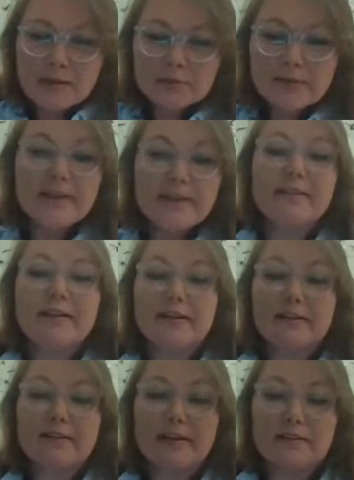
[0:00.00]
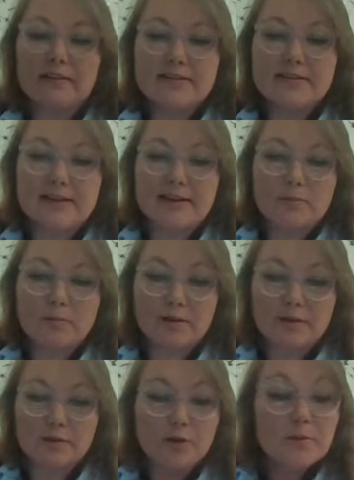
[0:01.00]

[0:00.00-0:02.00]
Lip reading: And already there, they elucidate what